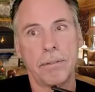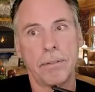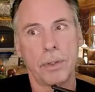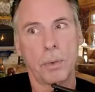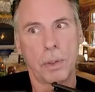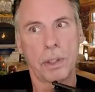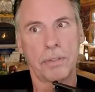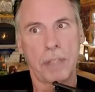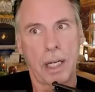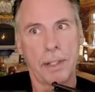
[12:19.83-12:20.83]
the word
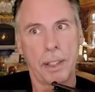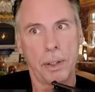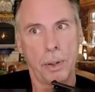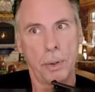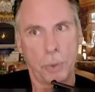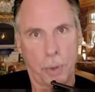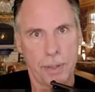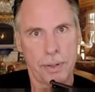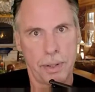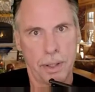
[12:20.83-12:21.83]
of God that you
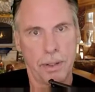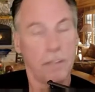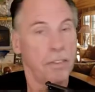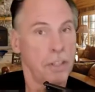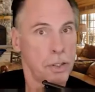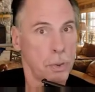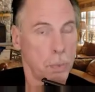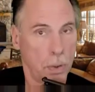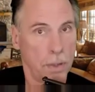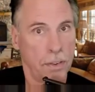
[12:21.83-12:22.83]
trust in, Ephesians
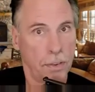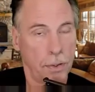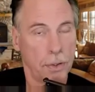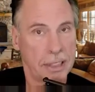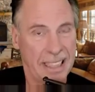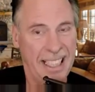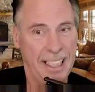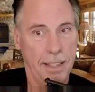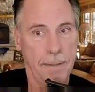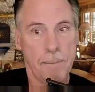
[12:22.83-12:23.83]

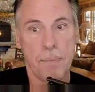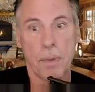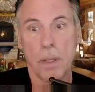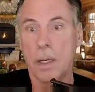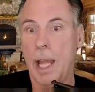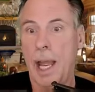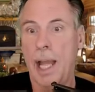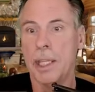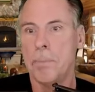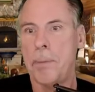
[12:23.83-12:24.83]
1:13,
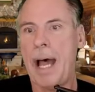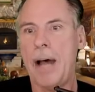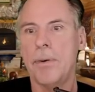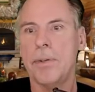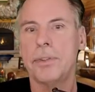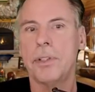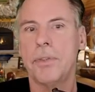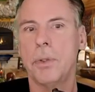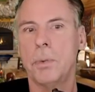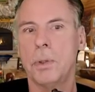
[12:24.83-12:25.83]
and the powers of
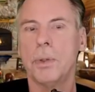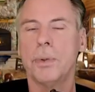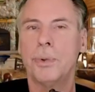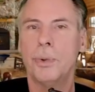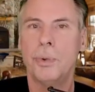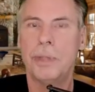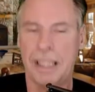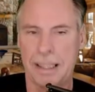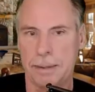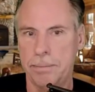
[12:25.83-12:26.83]
the world to
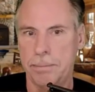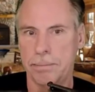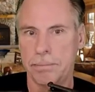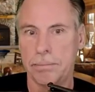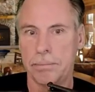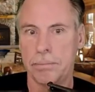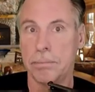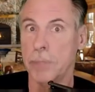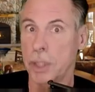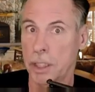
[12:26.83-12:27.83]
come,
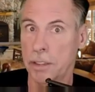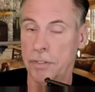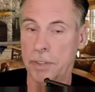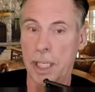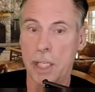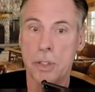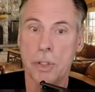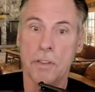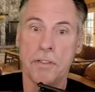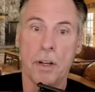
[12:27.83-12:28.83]
if they
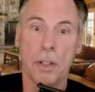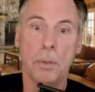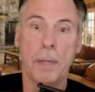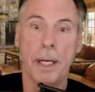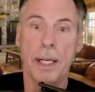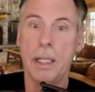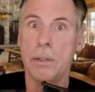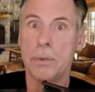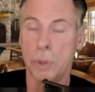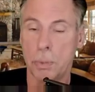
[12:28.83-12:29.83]
shall fall away,
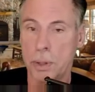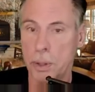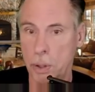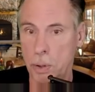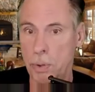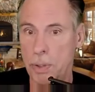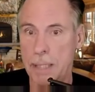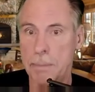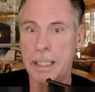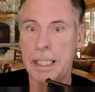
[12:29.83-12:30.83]
to renew
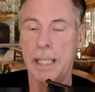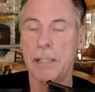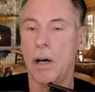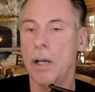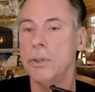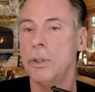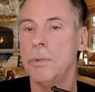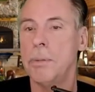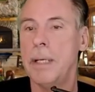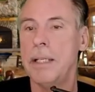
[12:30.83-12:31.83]
them again unto
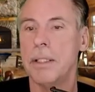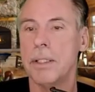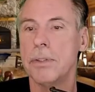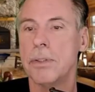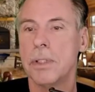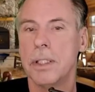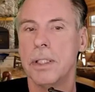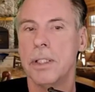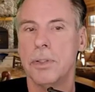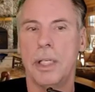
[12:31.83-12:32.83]
repentance,
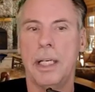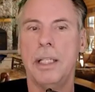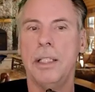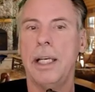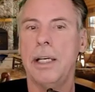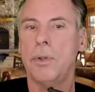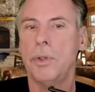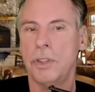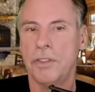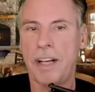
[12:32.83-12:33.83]
seeing they
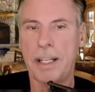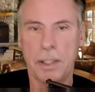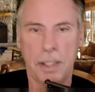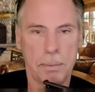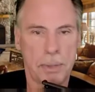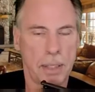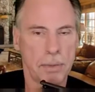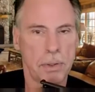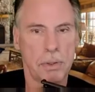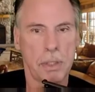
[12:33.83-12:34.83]
crucify to
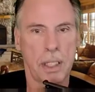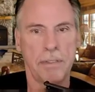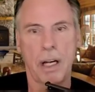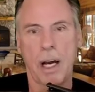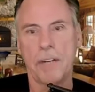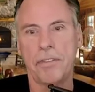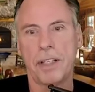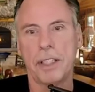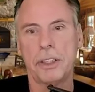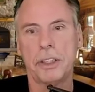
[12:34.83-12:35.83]
themselves the Son of God
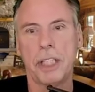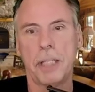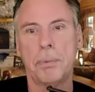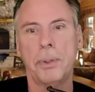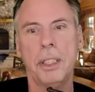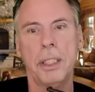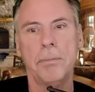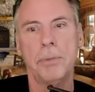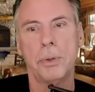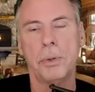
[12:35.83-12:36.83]
afresh and put
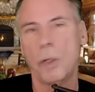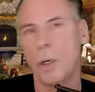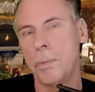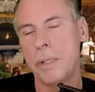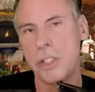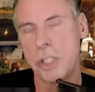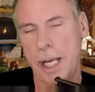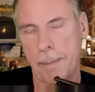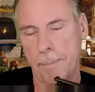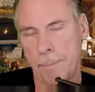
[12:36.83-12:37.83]
him to an open
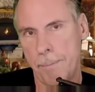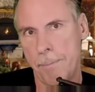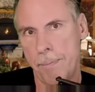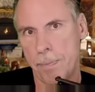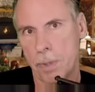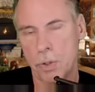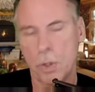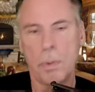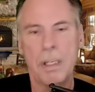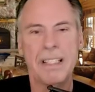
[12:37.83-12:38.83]
shame.
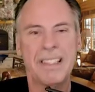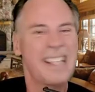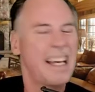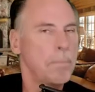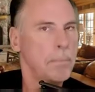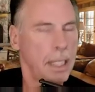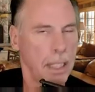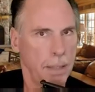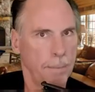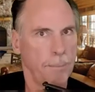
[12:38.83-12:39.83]
So what does that
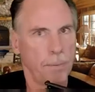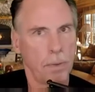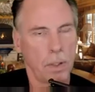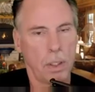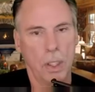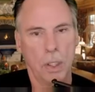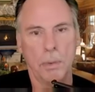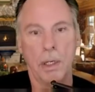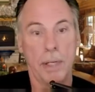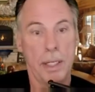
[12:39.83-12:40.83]
mean?
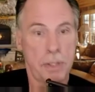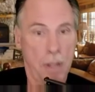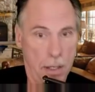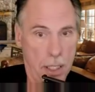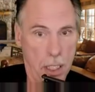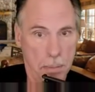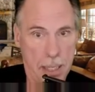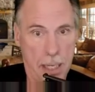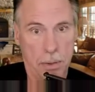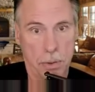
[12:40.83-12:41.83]
Well, he's talking
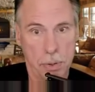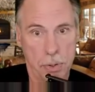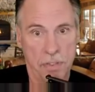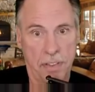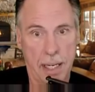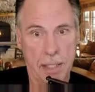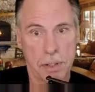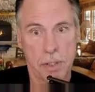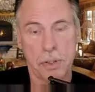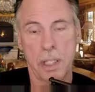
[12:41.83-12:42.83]
about crucifying
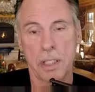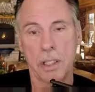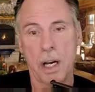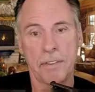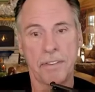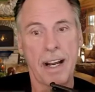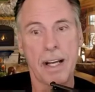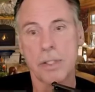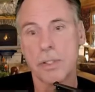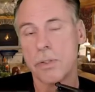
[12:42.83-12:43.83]
the Son of God
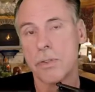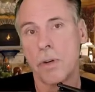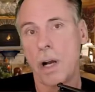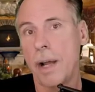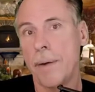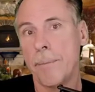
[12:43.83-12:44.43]
afresh, right?